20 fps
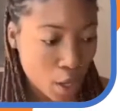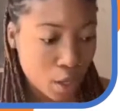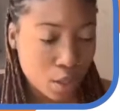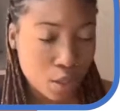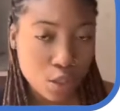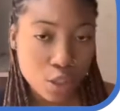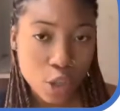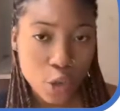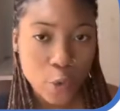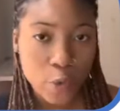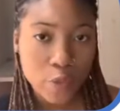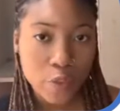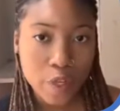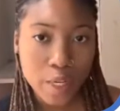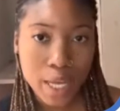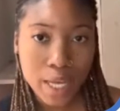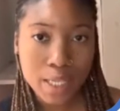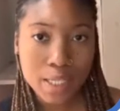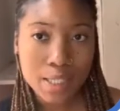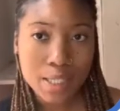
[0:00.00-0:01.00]
So in the
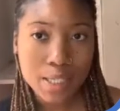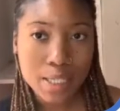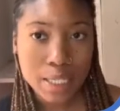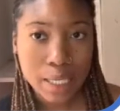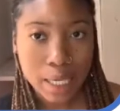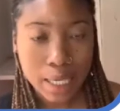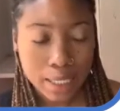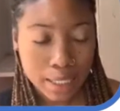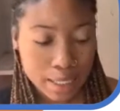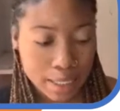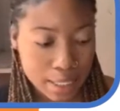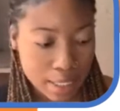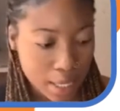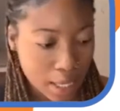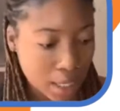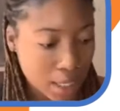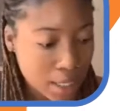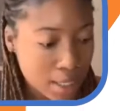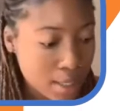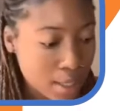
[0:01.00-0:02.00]

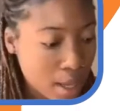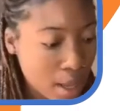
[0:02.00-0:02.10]
1990s,